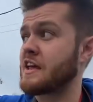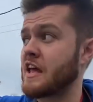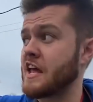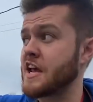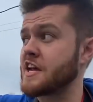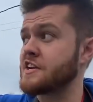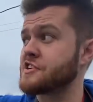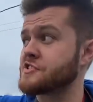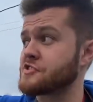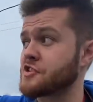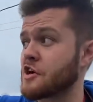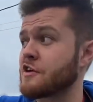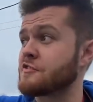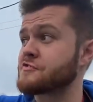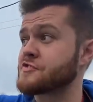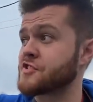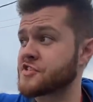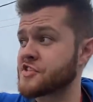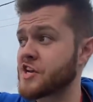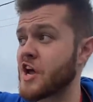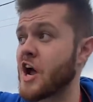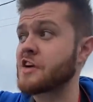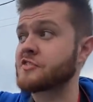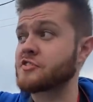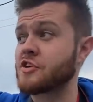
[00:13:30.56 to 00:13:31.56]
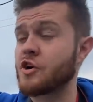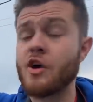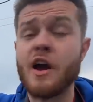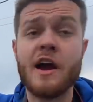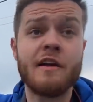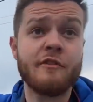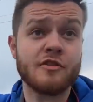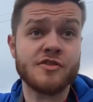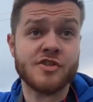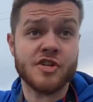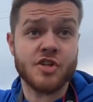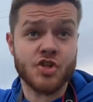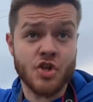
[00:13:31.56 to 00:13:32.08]
he deserves to talk to
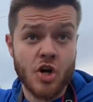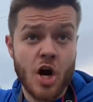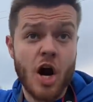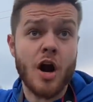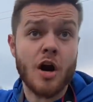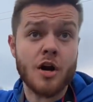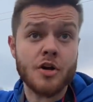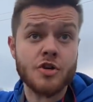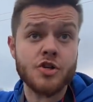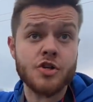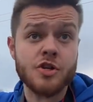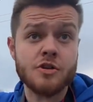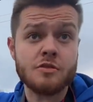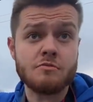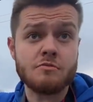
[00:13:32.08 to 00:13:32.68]
whoever's in charge